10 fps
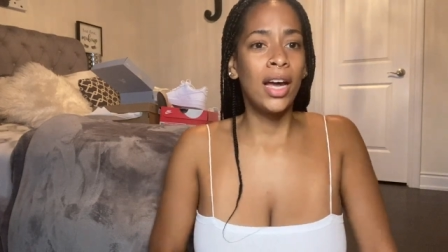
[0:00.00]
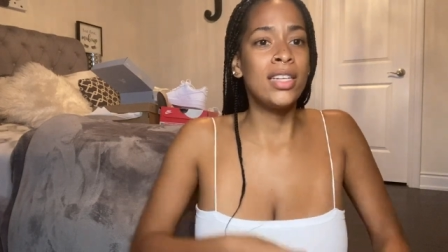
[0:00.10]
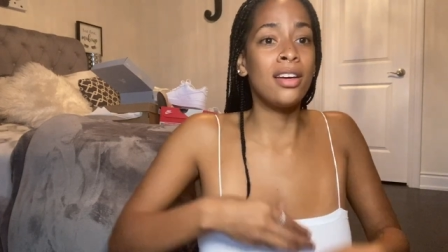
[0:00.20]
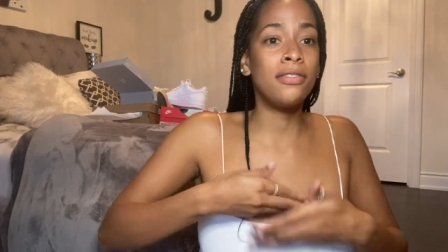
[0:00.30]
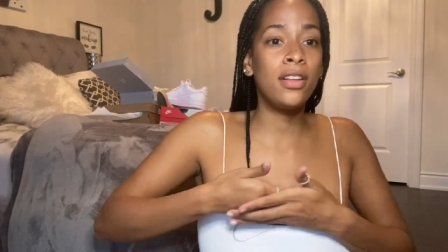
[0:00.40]
I
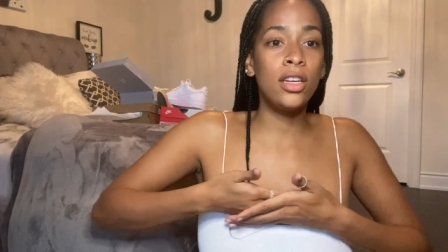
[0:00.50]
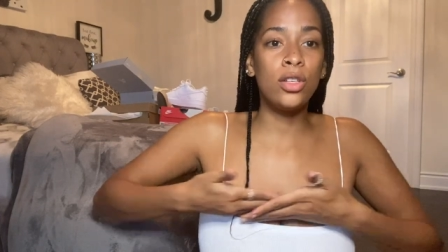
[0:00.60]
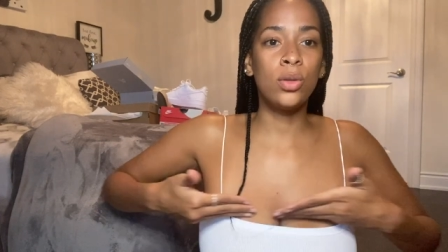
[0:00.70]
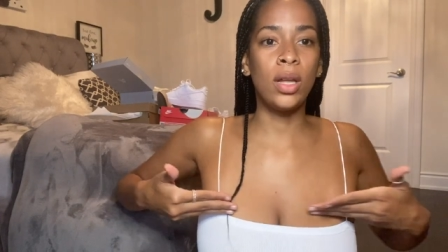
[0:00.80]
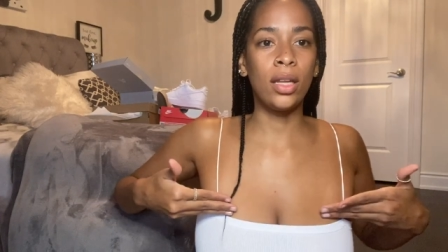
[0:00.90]
definitely
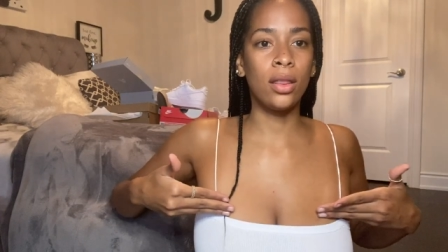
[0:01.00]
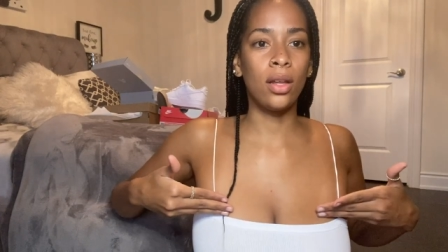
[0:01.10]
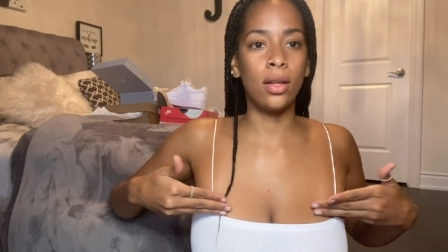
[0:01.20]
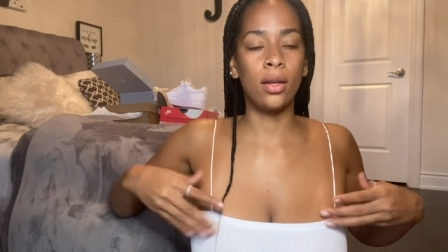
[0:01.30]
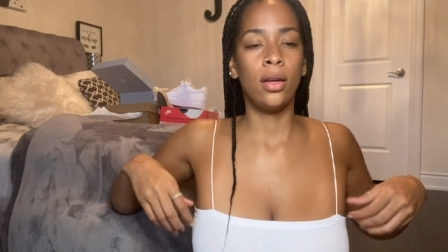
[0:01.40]
do like
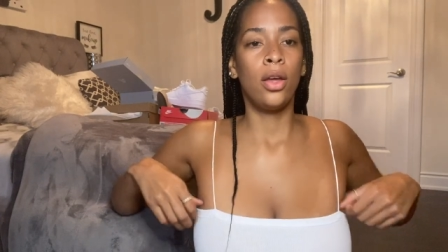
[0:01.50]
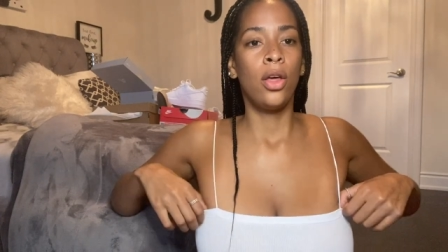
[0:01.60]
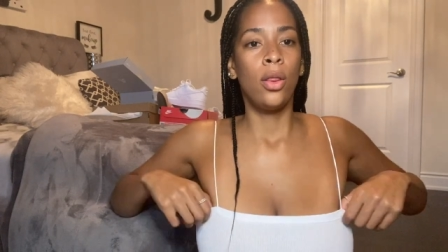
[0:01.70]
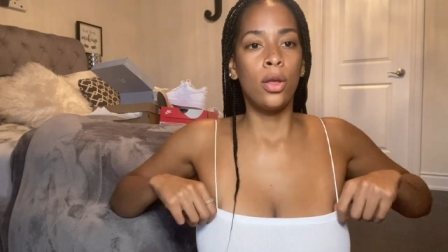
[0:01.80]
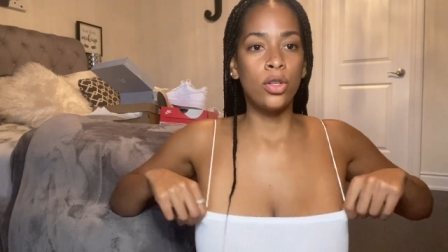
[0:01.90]
the,
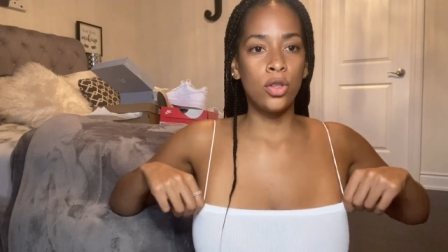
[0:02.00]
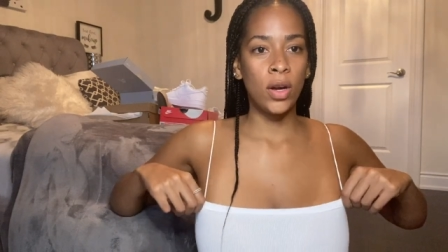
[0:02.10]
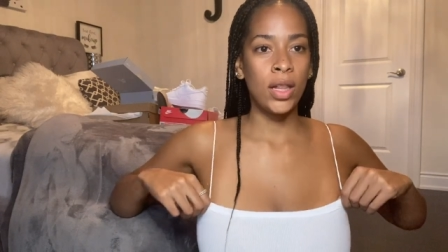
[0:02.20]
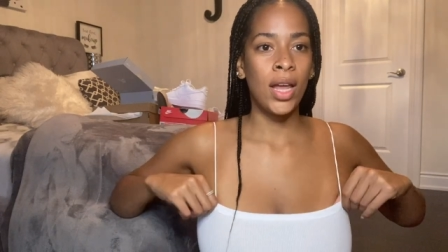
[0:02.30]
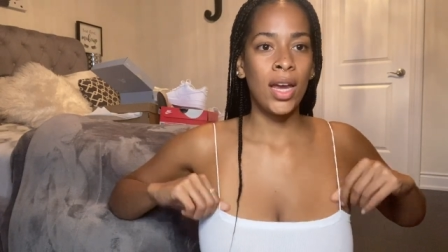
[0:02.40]
the
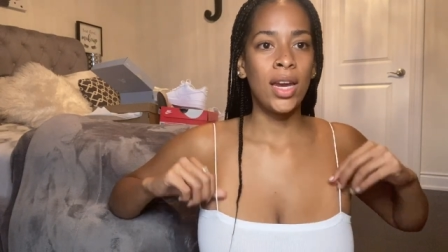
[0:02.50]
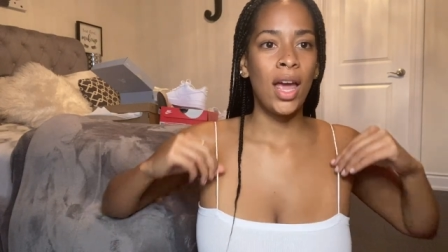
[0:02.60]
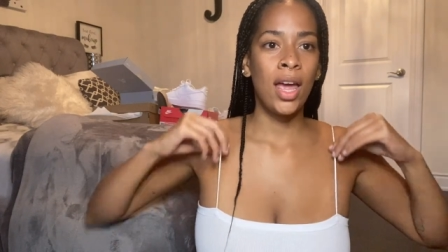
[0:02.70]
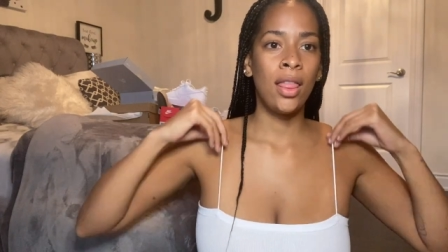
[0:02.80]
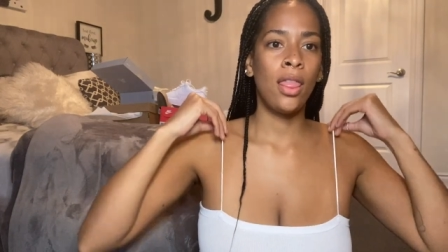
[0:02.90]
straight line
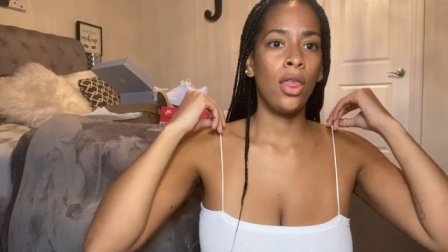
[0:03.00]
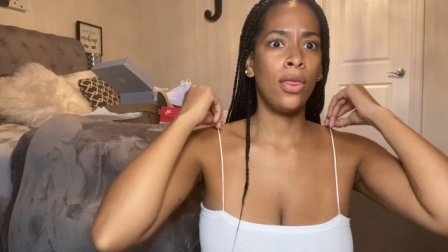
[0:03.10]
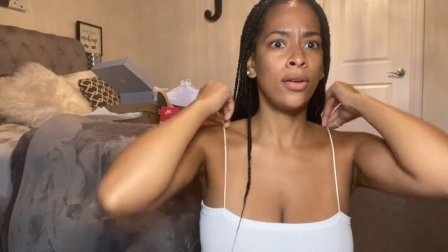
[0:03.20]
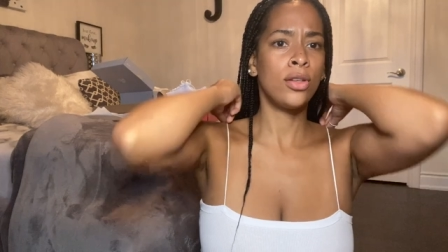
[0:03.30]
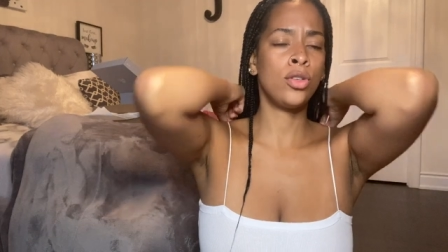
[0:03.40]
and
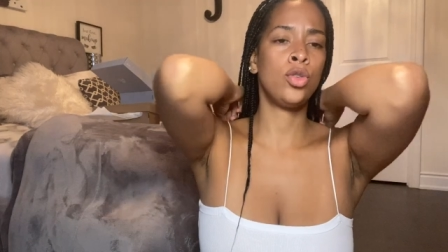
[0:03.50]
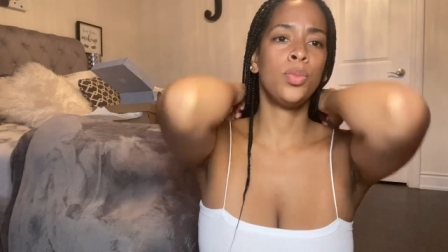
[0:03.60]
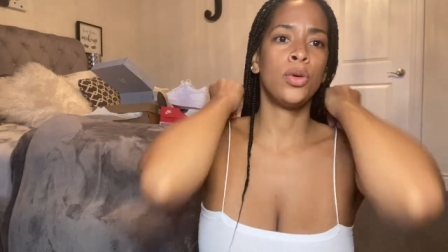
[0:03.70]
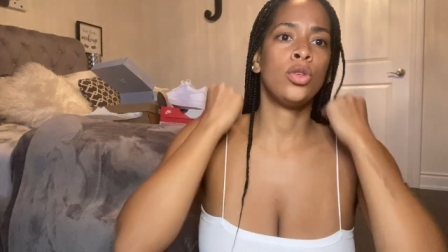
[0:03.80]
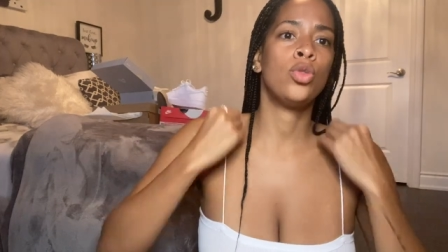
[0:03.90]
the
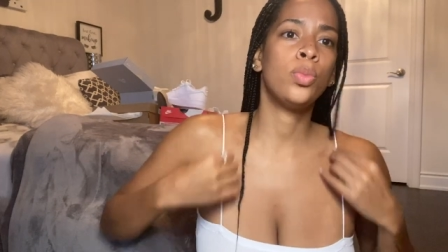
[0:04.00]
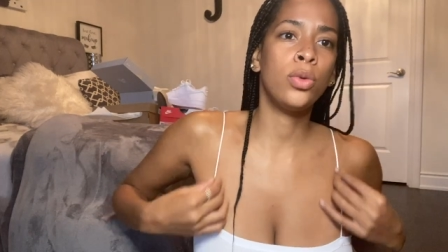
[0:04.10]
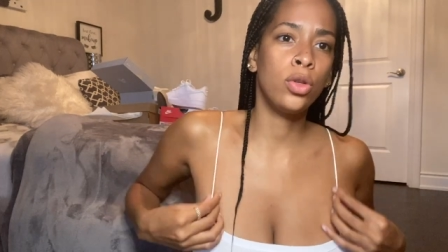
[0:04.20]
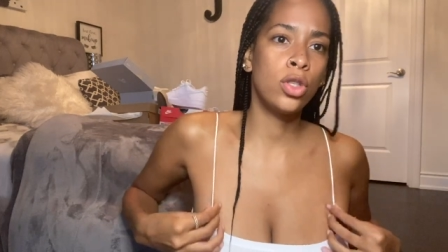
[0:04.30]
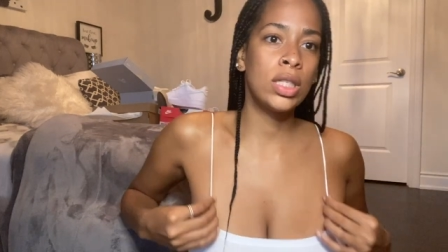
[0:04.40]
super,
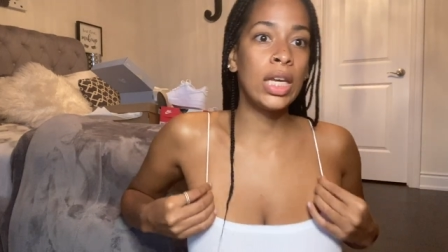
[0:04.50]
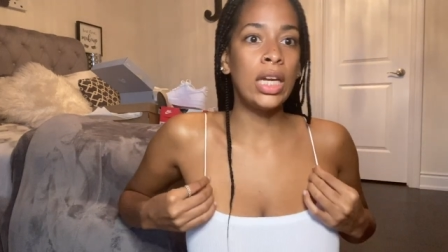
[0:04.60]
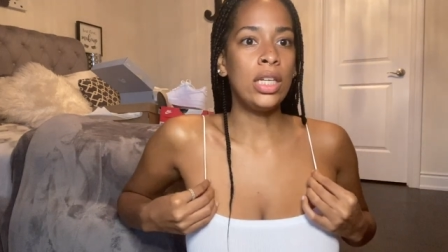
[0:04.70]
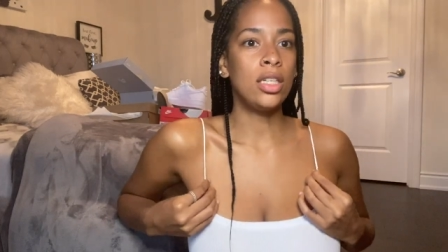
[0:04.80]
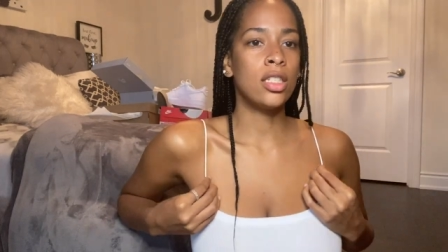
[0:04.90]
super
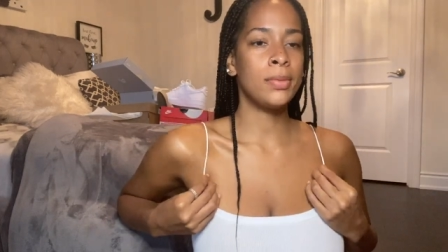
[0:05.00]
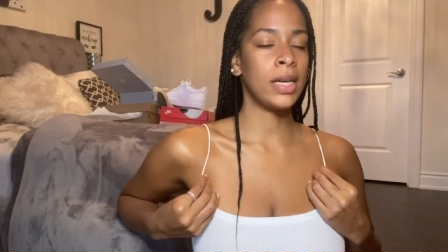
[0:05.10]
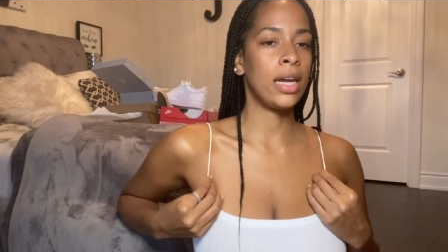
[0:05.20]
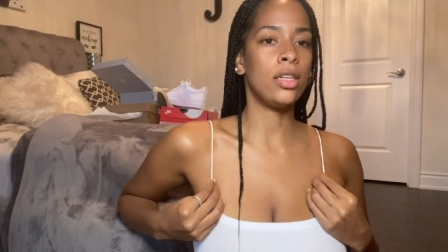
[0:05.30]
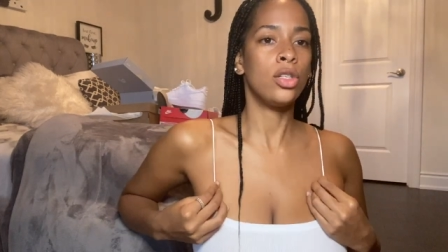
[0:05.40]
skinny
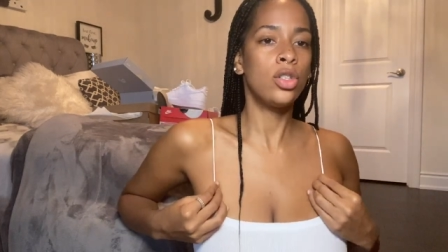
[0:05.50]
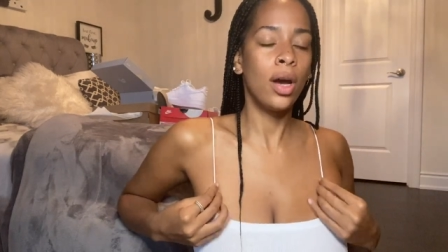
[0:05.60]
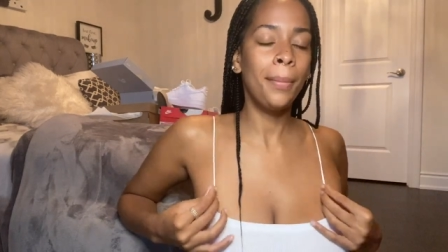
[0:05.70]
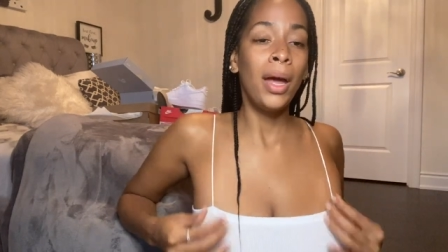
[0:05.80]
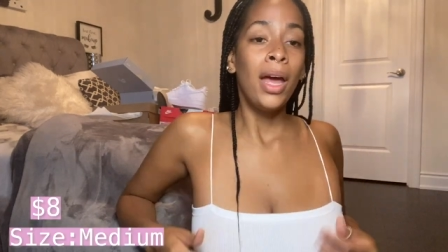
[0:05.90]
spaghetti strap.